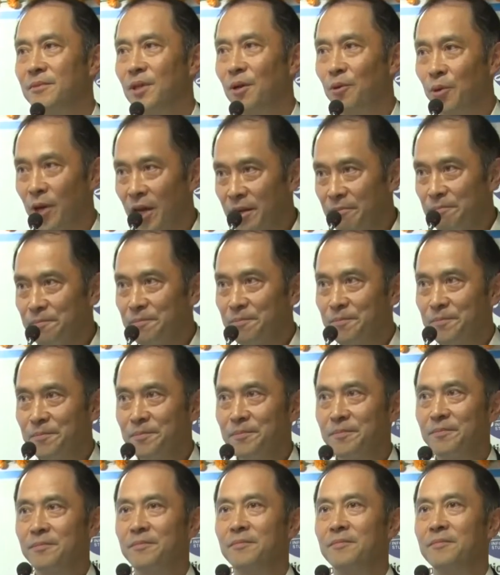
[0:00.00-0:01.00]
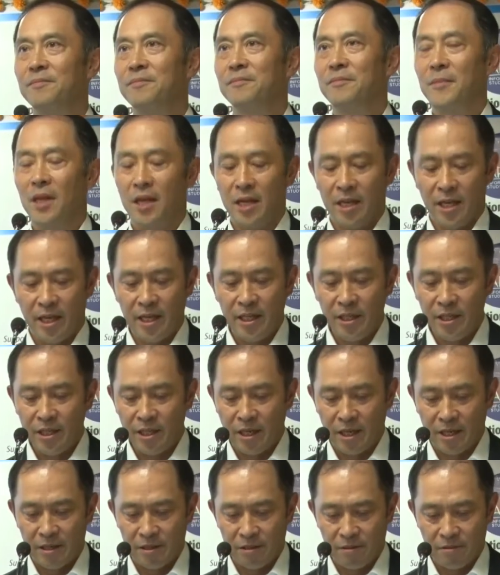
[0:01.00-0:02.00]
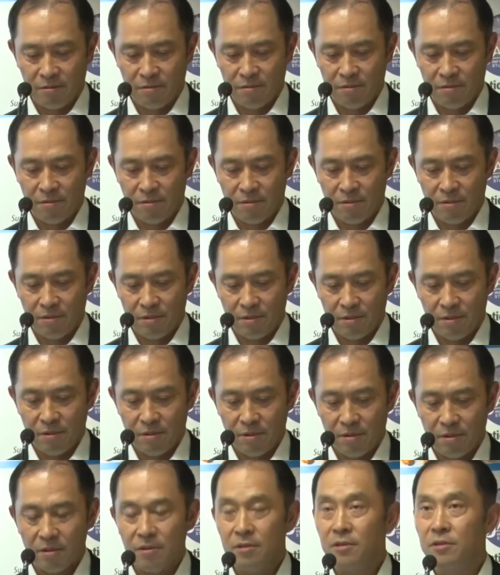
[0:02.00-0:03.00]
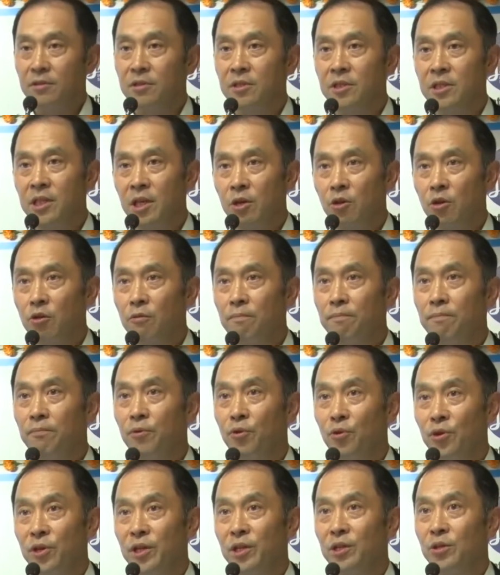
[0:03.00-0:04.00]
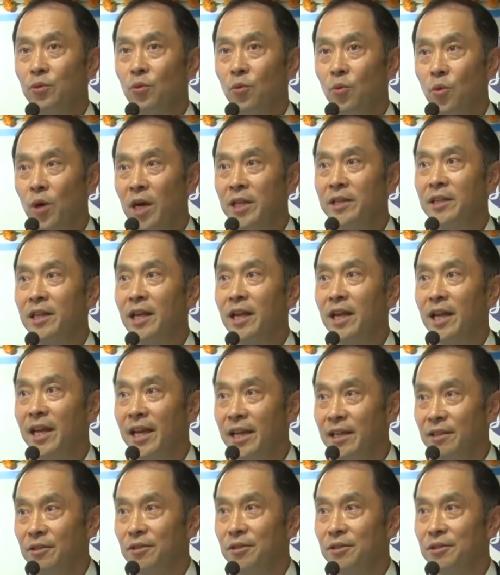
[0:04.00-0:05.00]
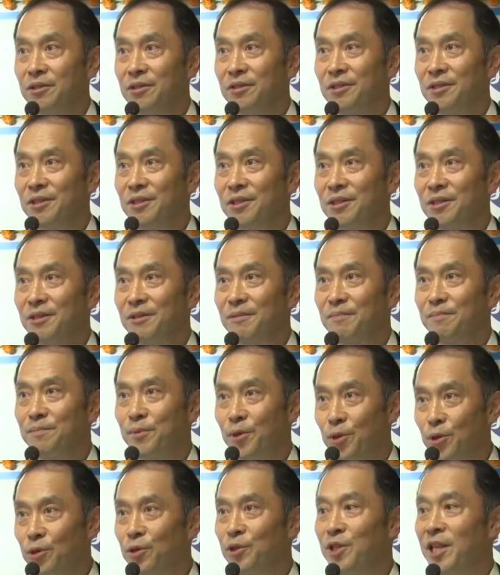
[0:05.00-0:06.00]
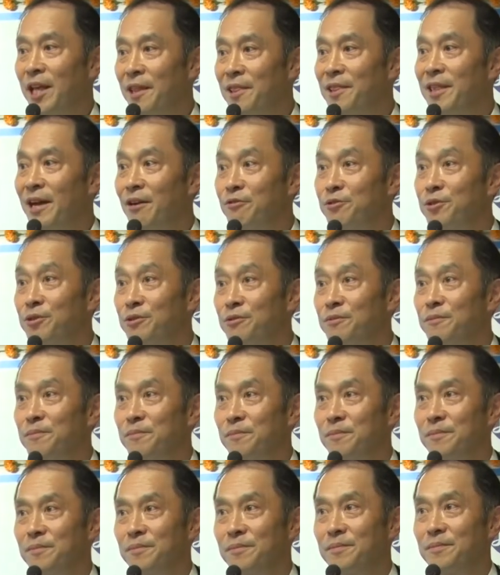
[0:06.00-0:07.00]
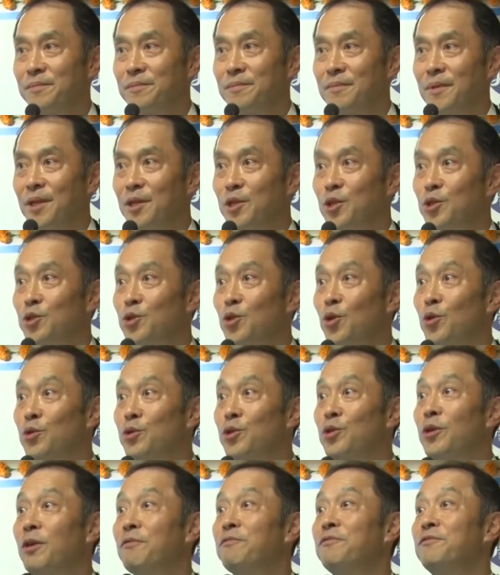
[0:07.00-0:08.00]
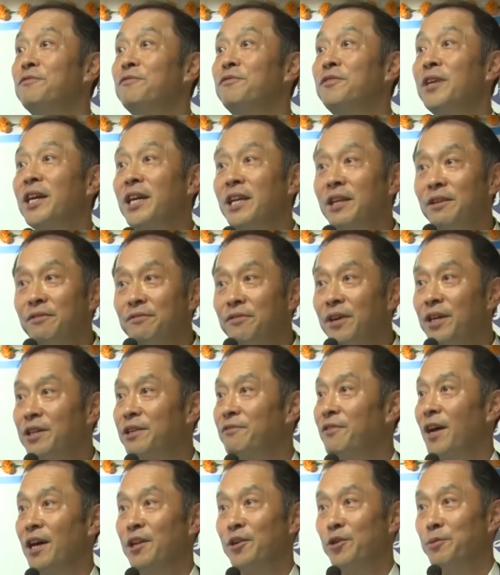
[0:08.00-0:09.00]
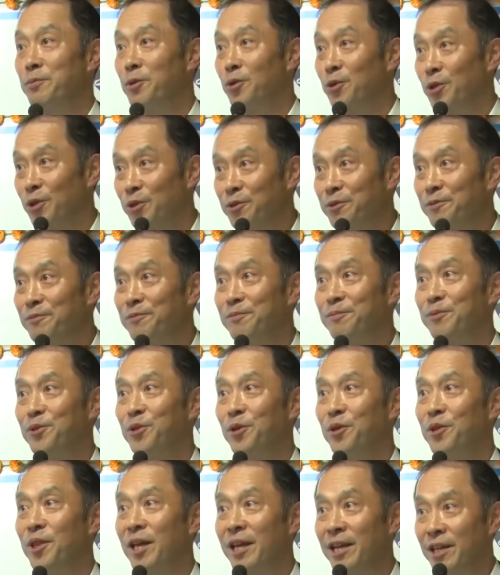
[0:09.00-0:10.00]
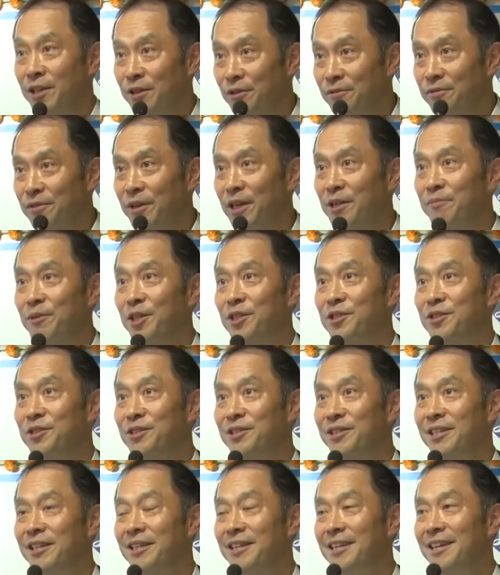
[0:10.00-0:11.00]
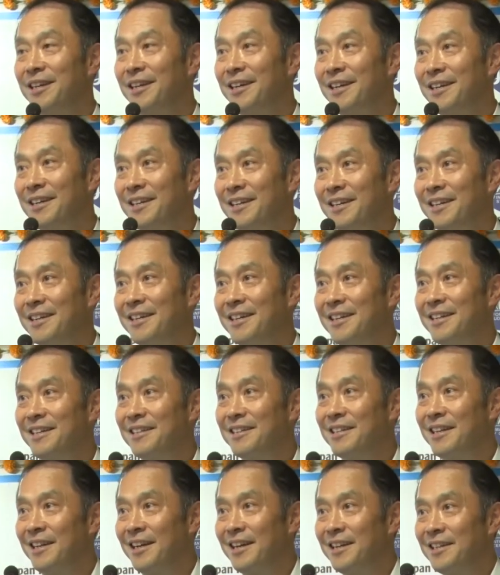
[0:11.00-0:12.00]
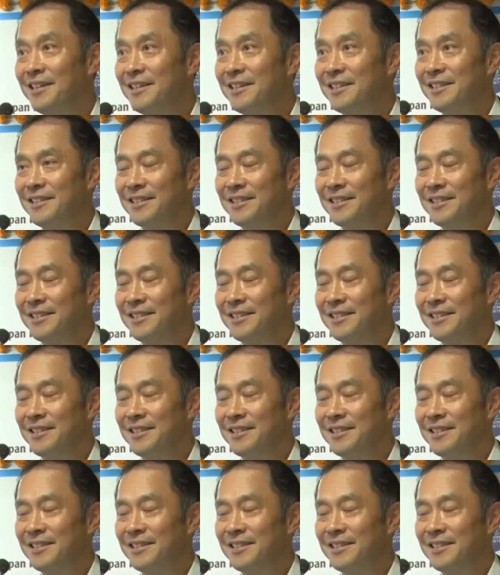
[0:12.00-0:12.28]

Okay? India, 0.18 per 10,000. So you are very, very valuable. Well, thank you very much. and then,